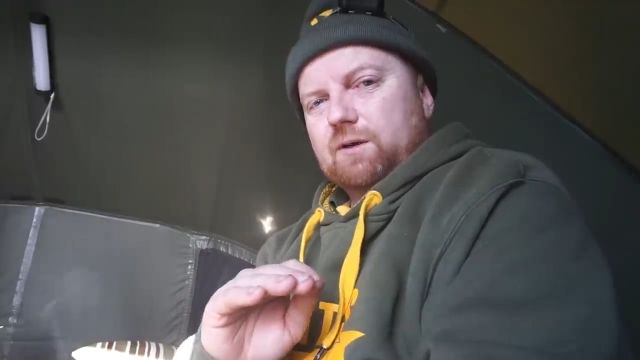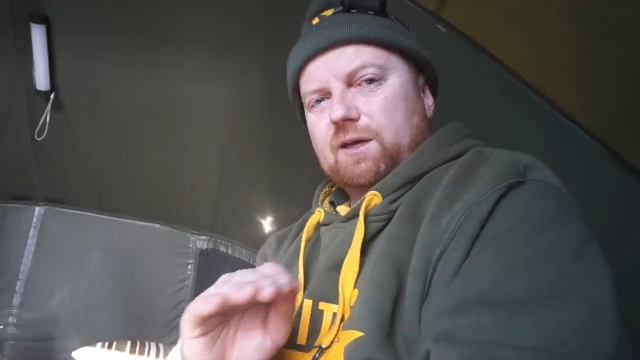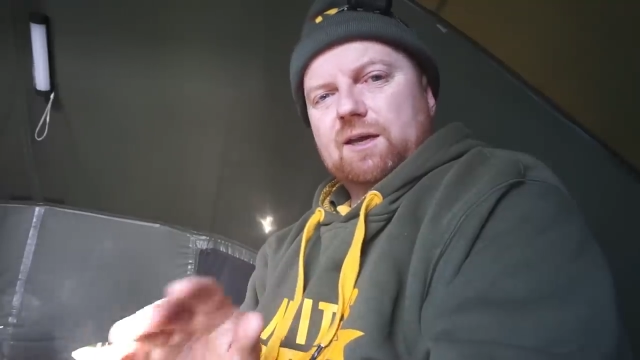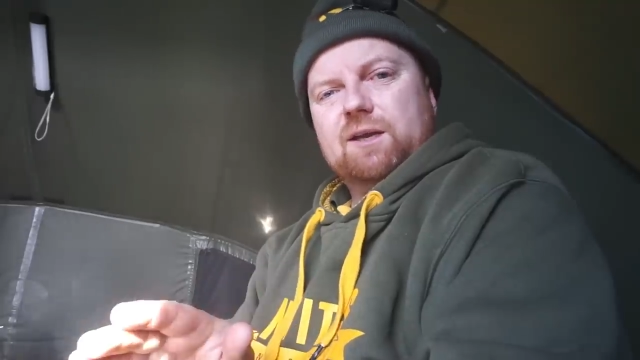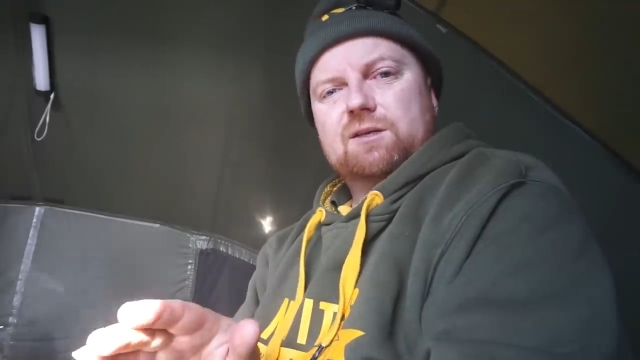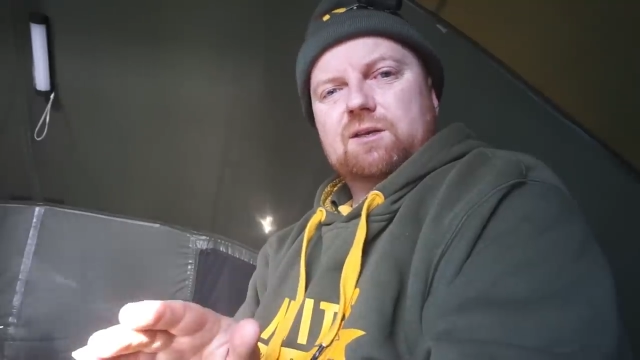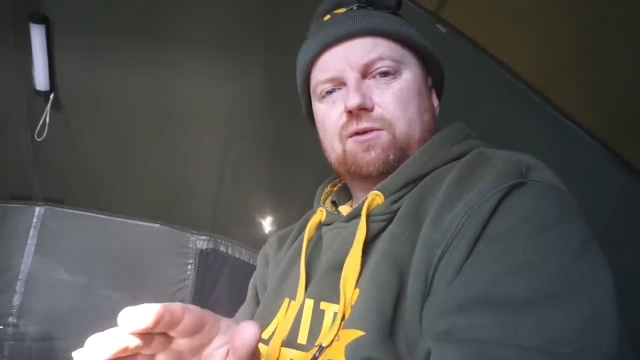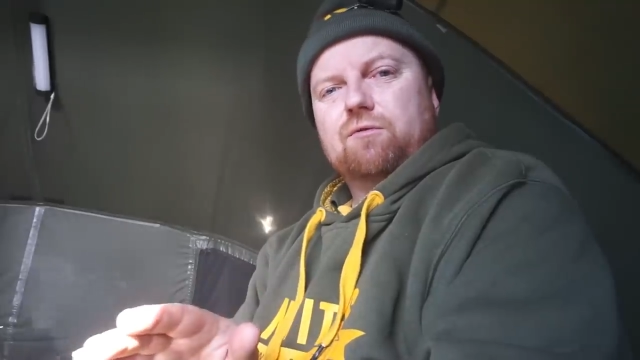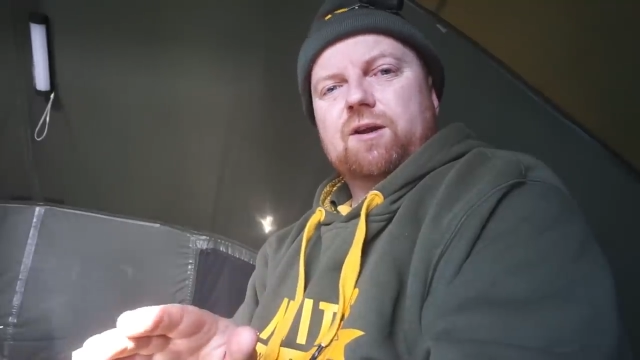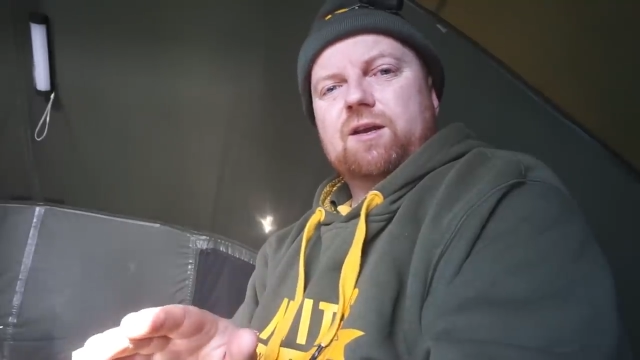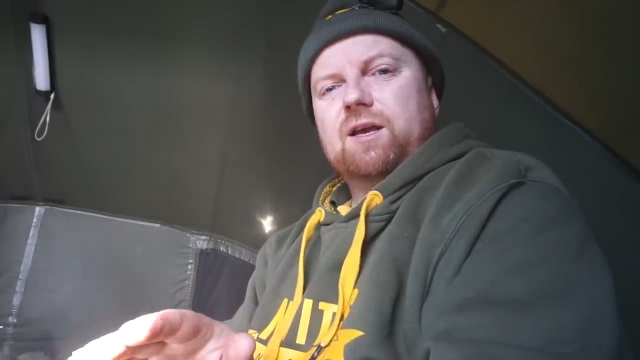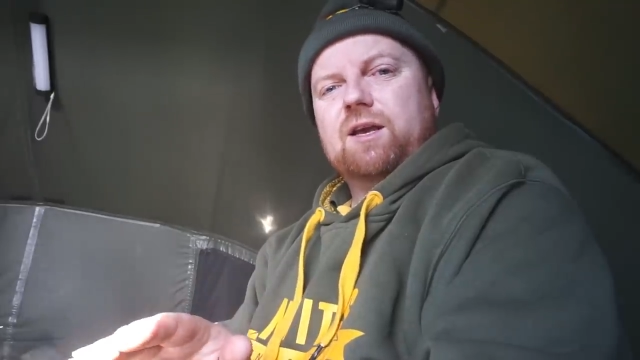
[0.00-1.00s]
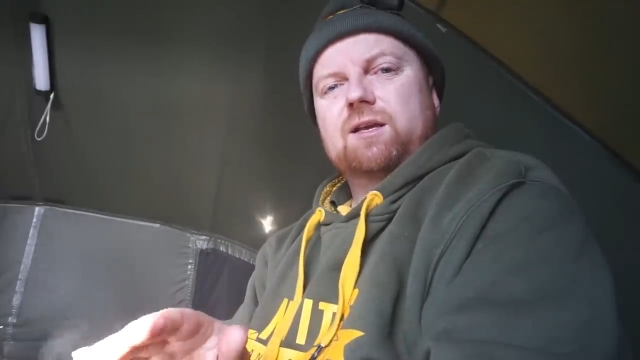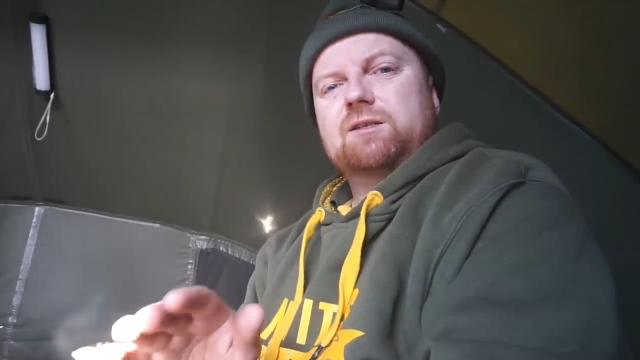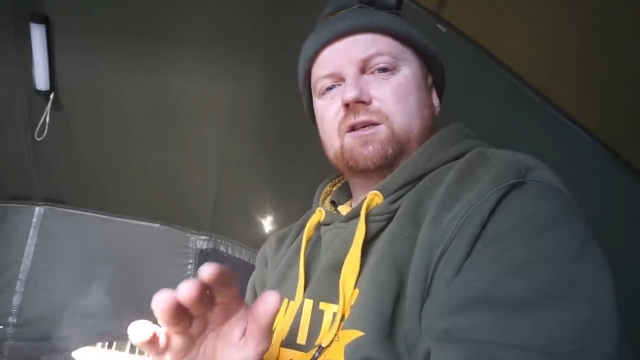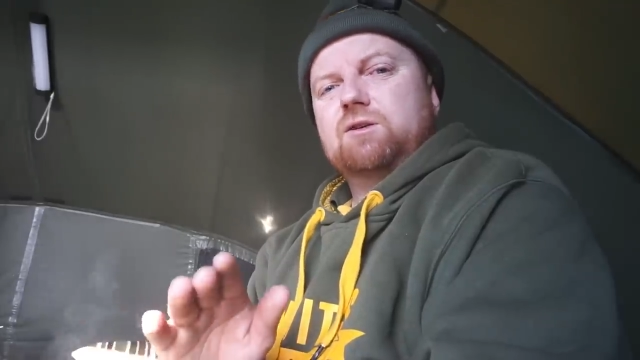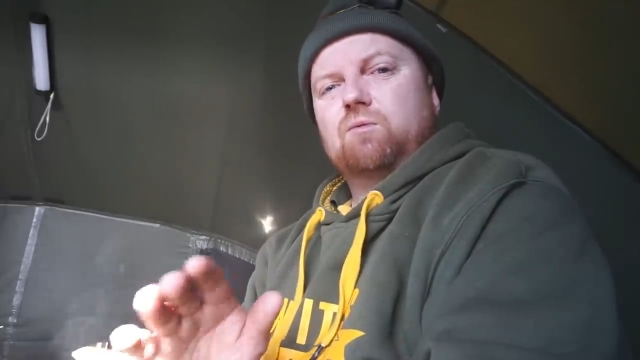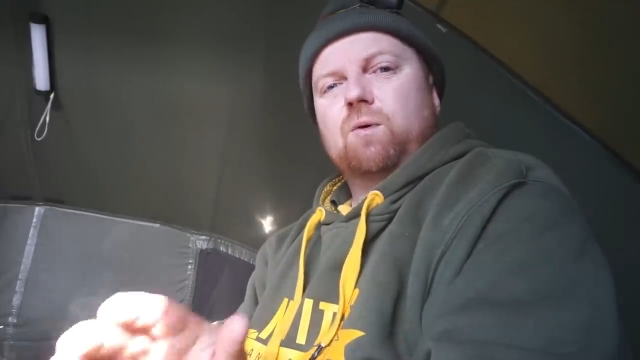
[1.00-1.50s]
get into three years,
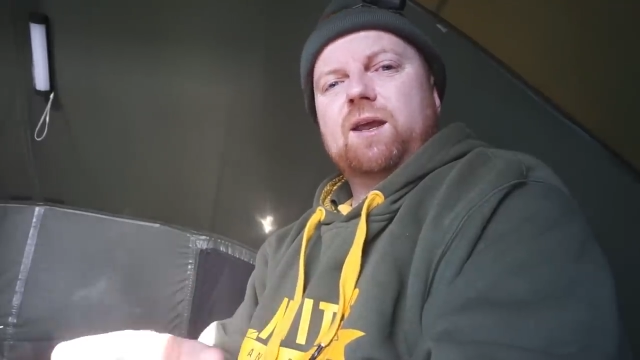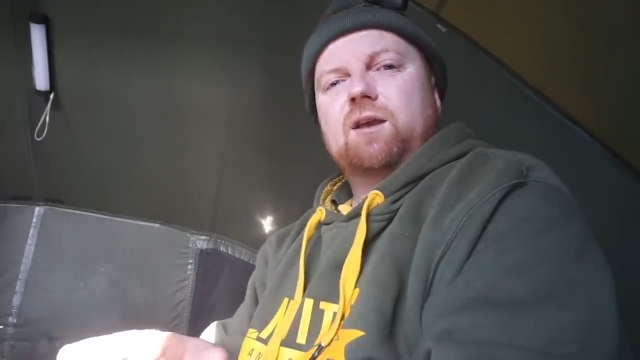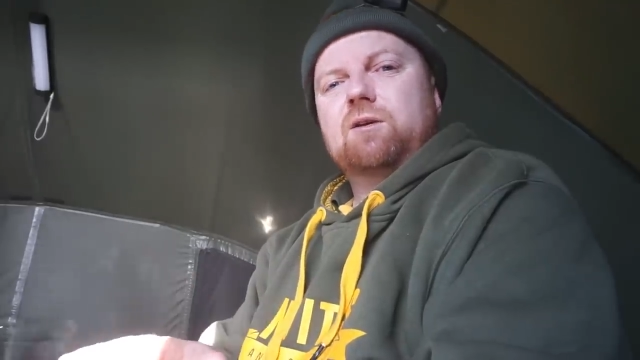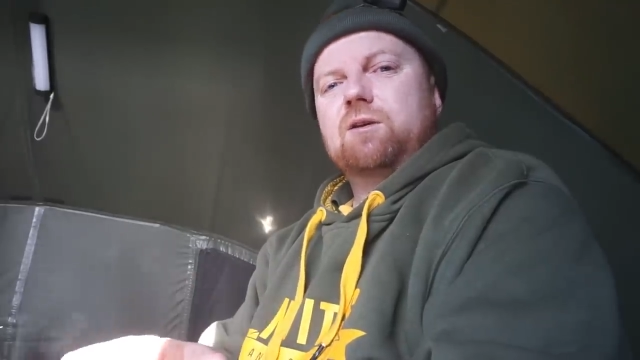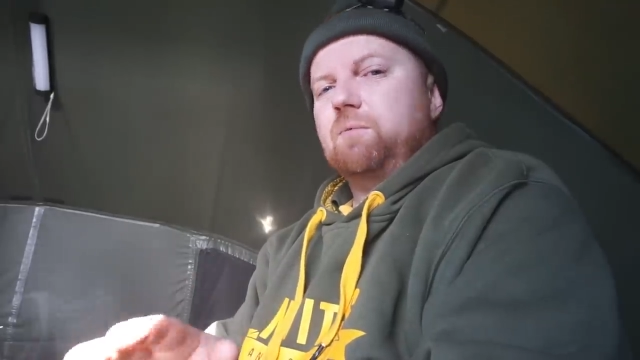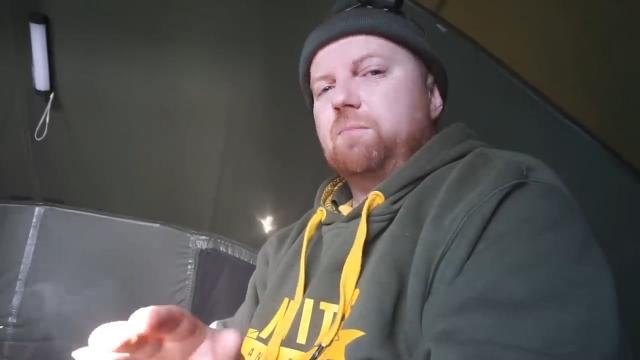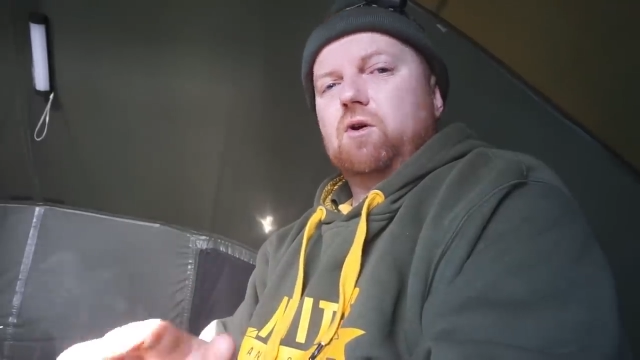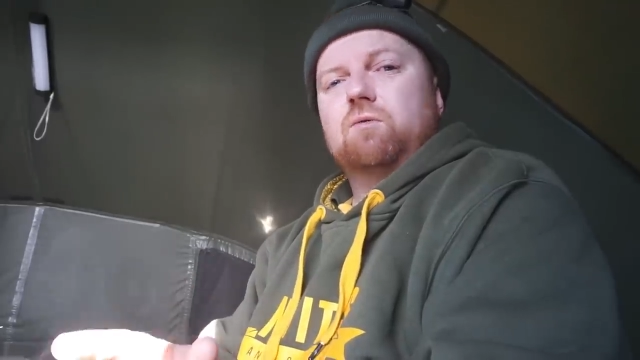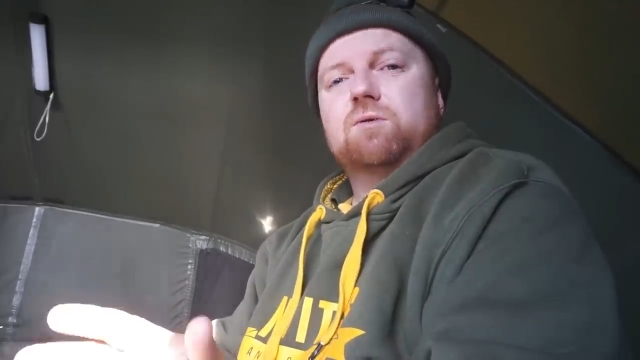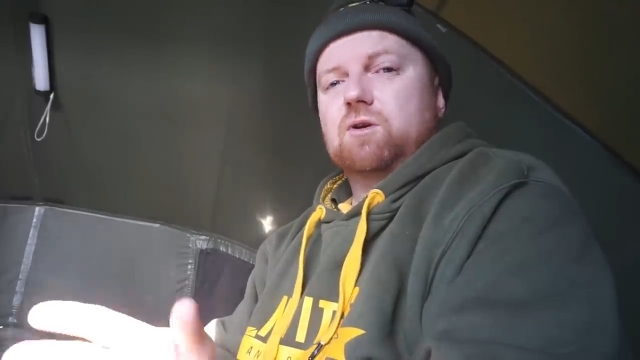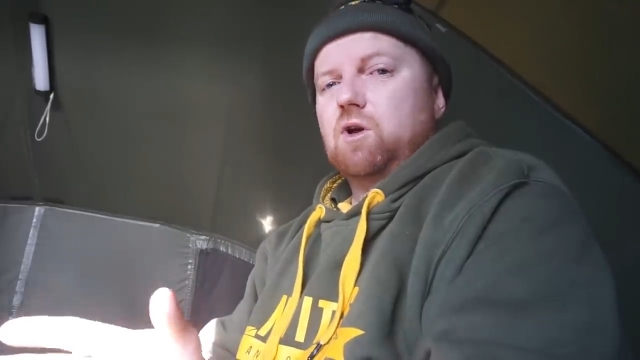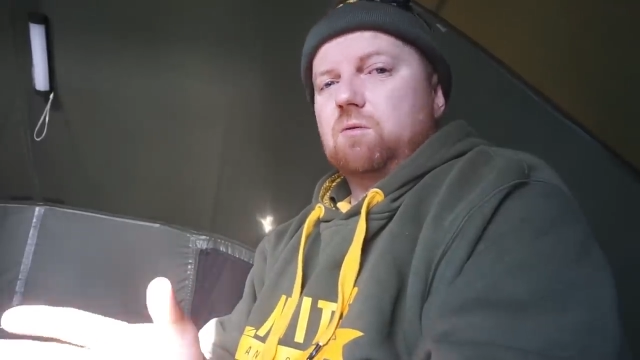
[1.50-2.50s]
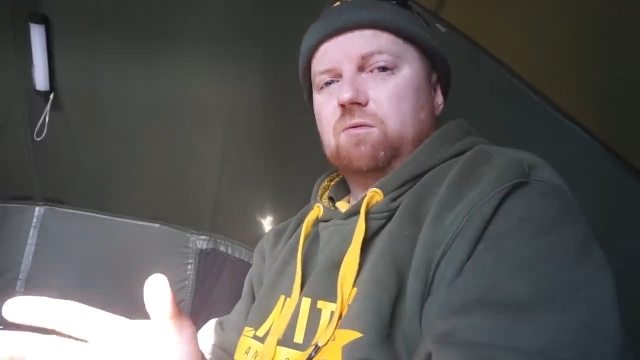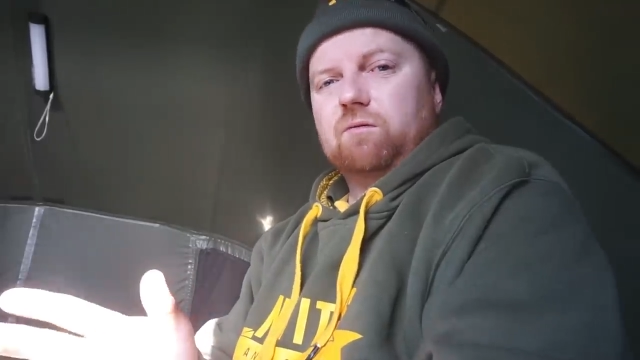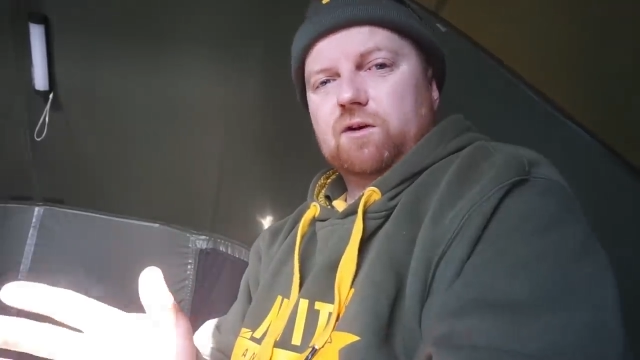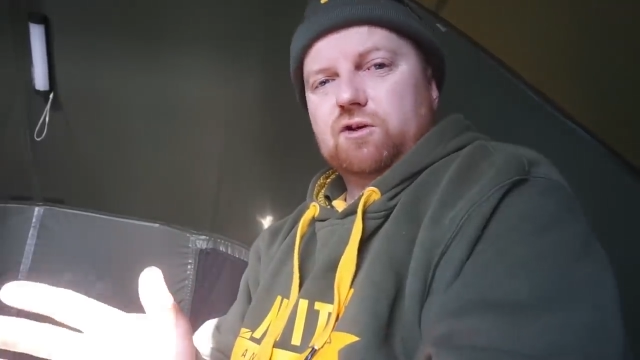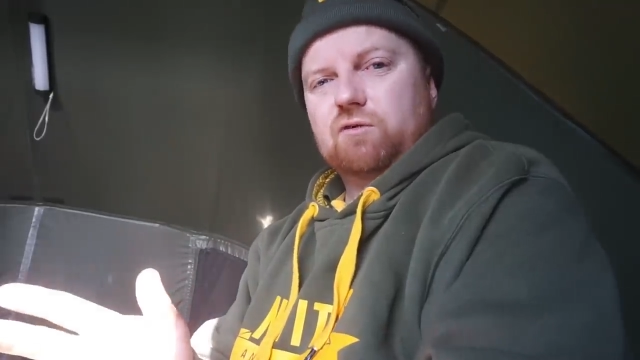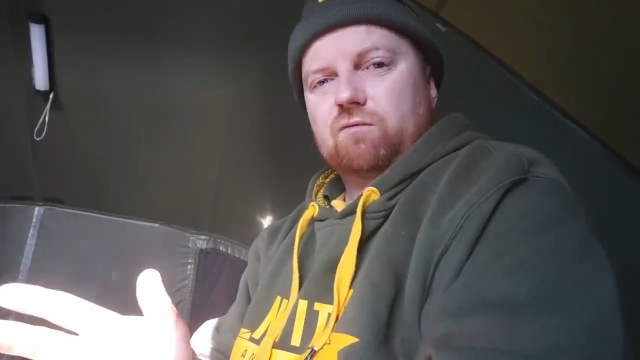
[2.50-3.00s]
it's weakened, it becomes a normal
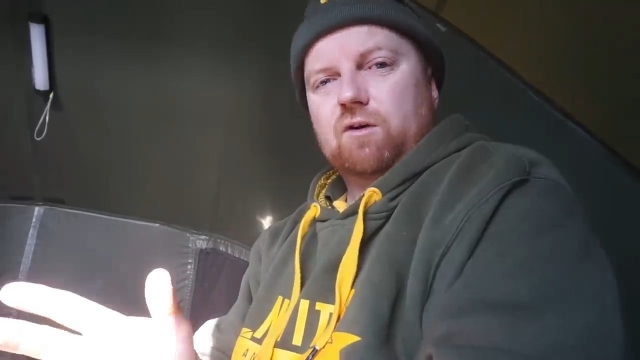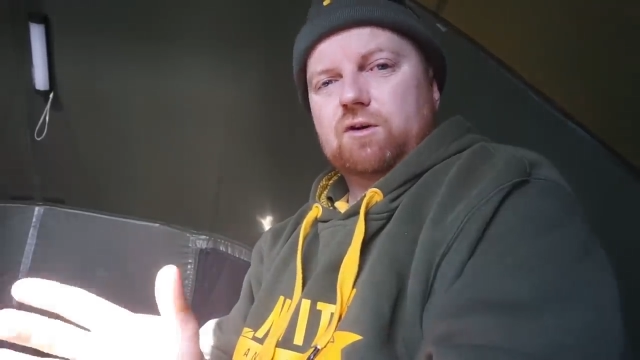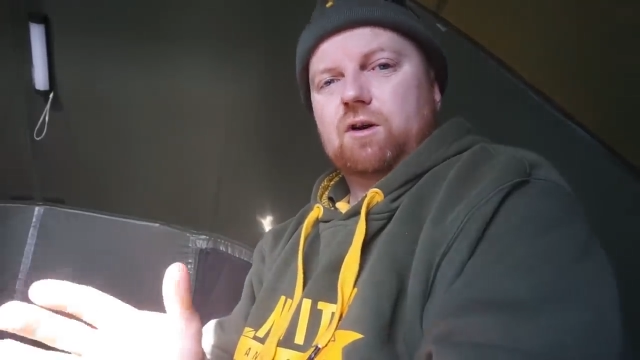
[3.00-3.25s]
fishing rod.